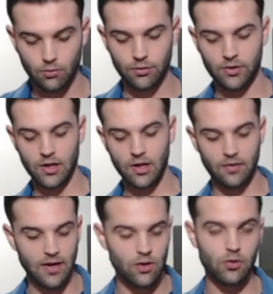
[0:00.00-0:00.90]
or
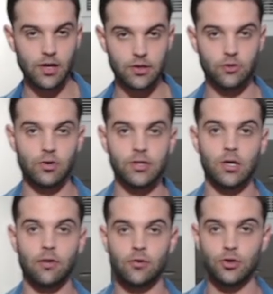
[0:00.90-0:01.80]
think that you need to rinse
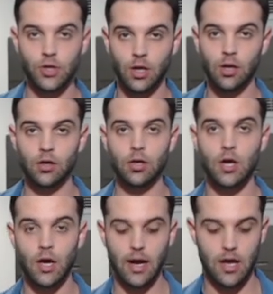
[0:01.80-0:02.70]
off your chicken,
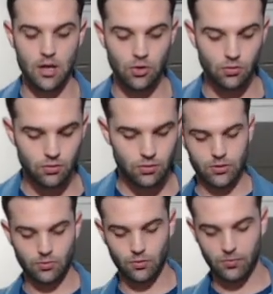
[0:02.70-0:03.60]
I hate you.
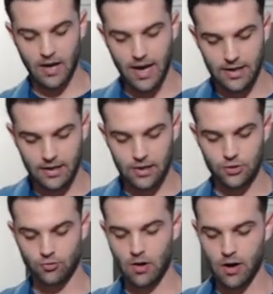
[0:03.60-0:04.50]
So we're patting
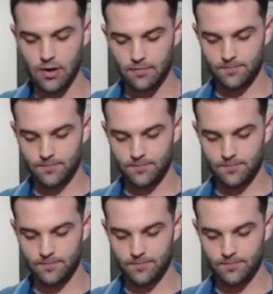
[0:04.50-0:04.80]
it dry.